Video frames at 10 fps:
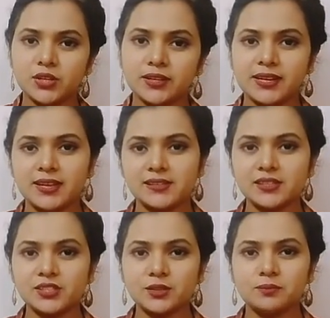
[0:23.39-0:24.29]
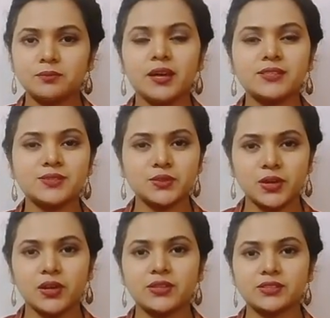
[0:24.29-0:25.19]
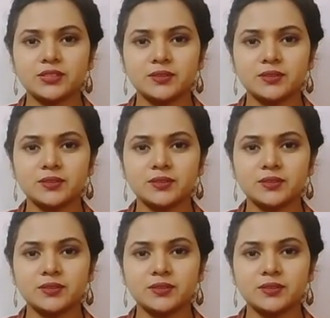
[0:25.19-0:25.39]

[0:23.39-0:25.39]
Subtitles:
in English, Milestone College.